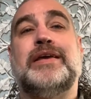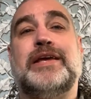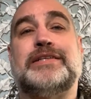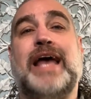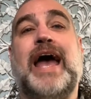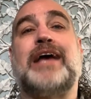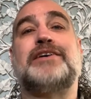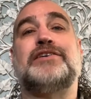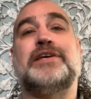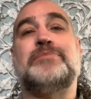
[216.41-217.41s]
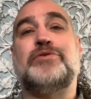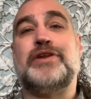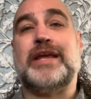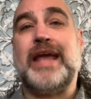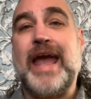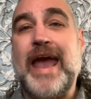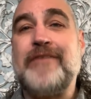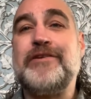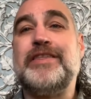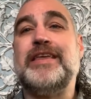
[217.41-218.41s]
he is actually putting
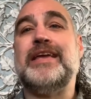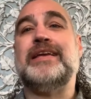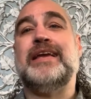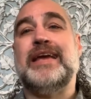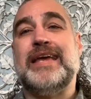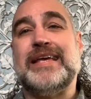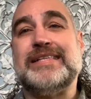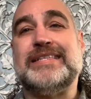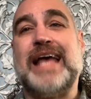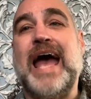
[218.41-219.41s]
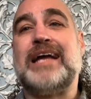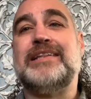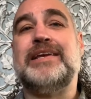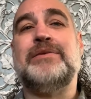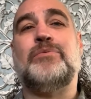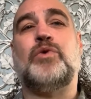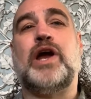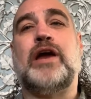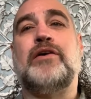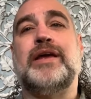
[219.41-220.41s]
everything exactly
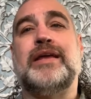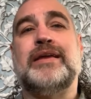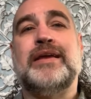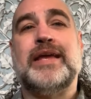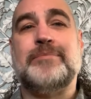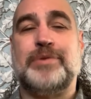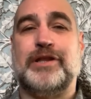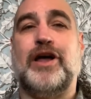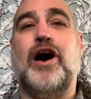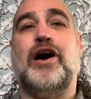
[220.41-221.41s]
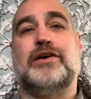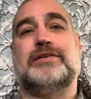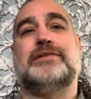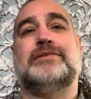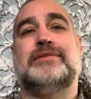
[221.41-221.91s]
where it belongs